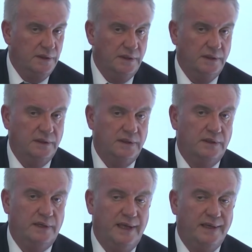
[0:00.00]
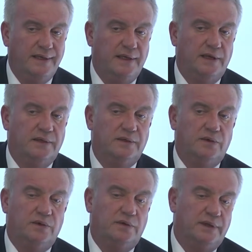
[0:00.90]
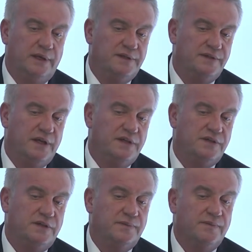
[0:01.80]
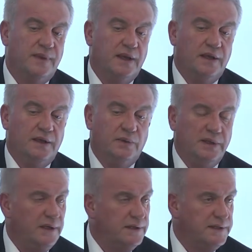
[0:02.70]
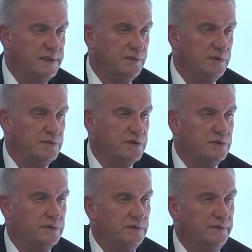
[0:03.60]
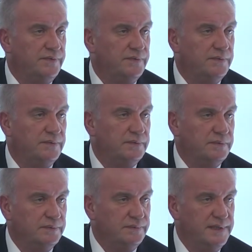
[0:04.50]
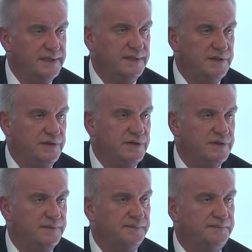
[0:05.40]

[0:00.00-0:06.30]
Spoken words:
area or larynx cancer? What are the symptoms of this disease?